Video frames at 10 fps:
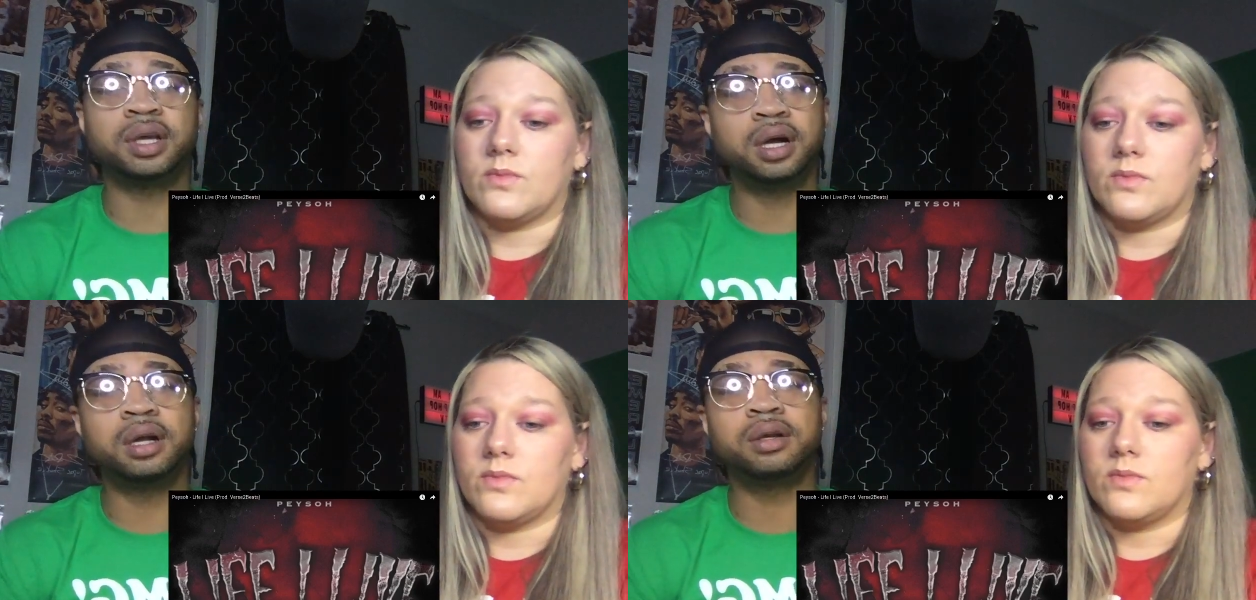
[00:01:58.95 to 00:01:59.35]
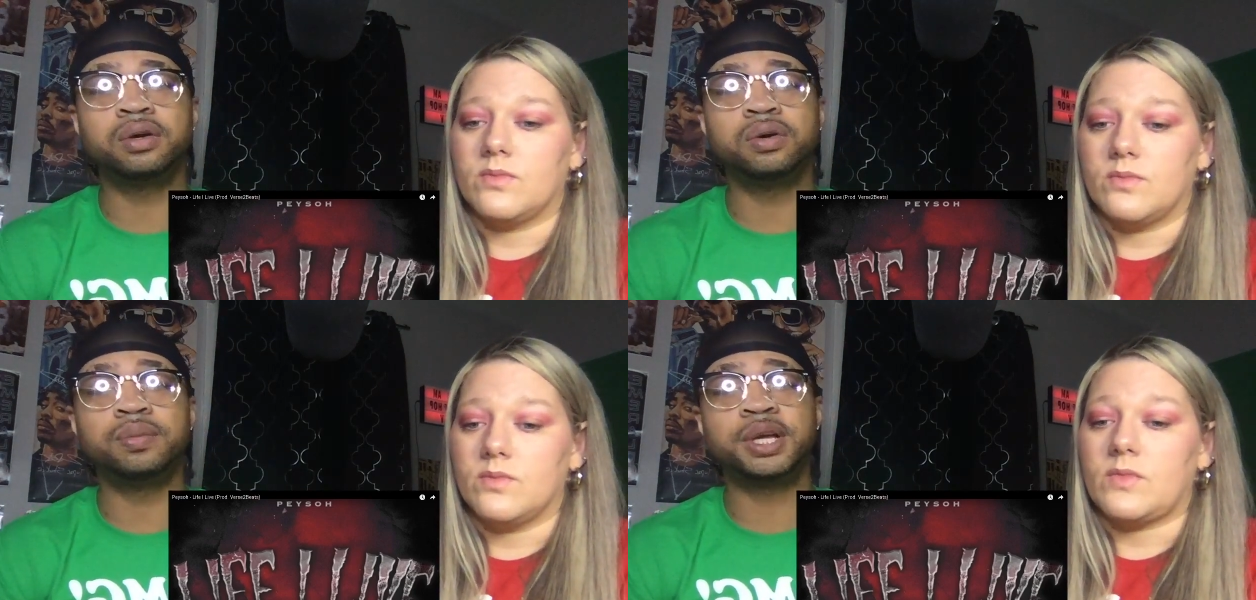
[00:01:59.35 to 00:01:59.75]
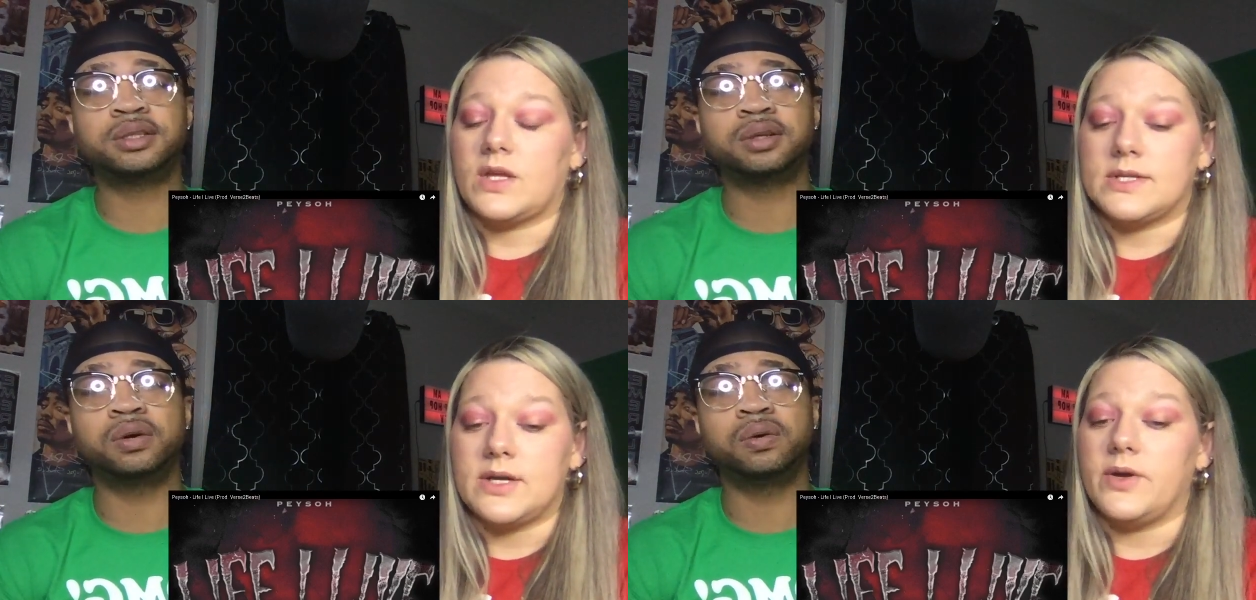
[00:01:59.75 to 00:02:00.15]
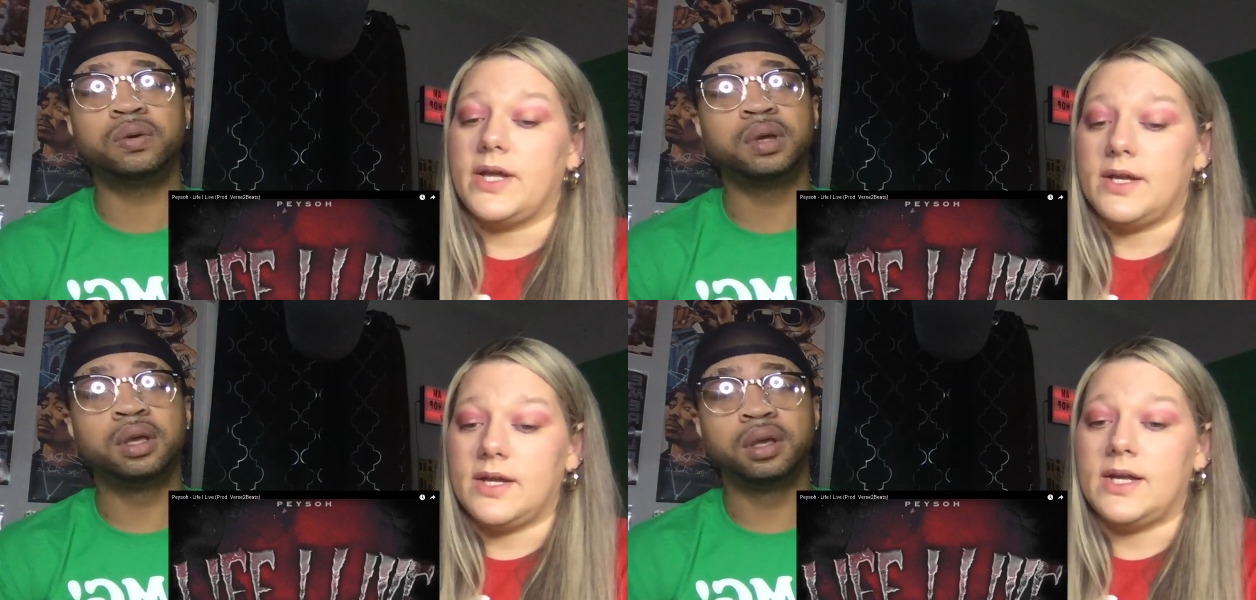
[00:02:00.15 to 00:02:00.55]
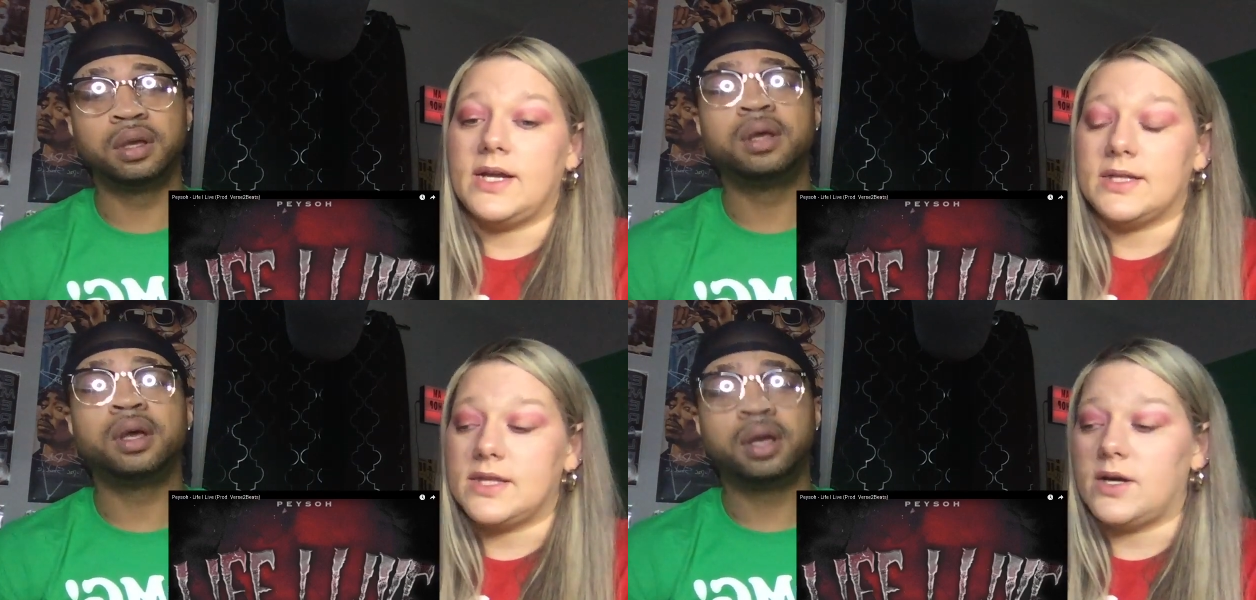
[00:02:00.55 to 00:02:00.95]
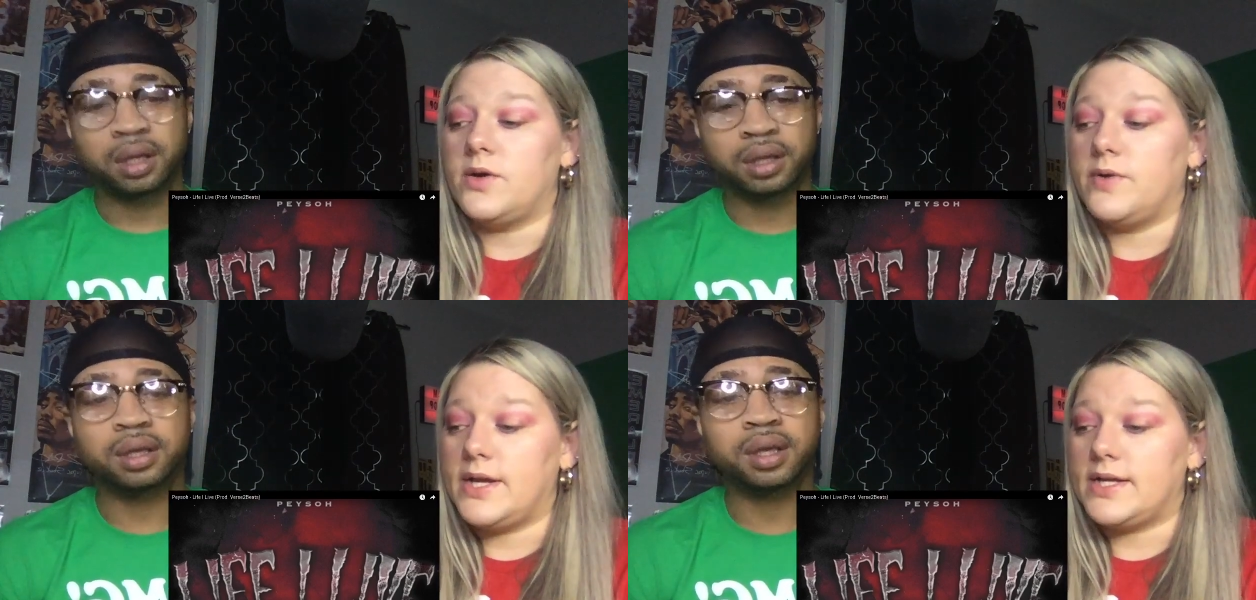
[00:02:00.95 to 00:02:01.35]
Speaker 1: young dude, man. So, so he
Speaker 2: he got the old head,